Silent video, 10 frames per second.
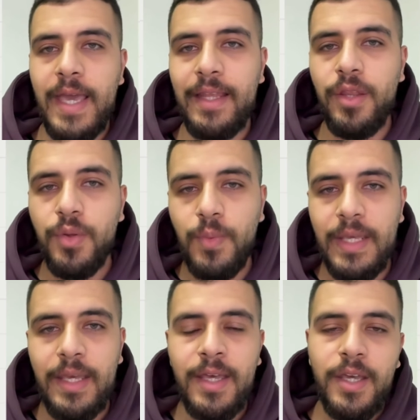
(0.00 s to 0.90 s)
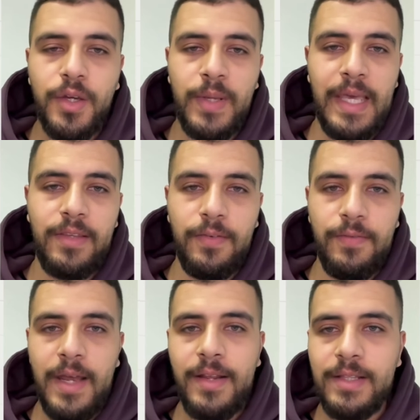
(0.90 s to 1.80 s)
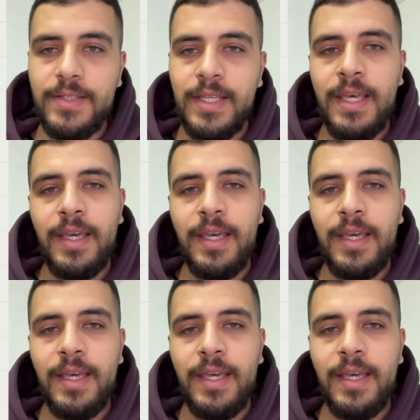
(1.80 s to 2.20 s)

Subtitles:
and 3 creative variants.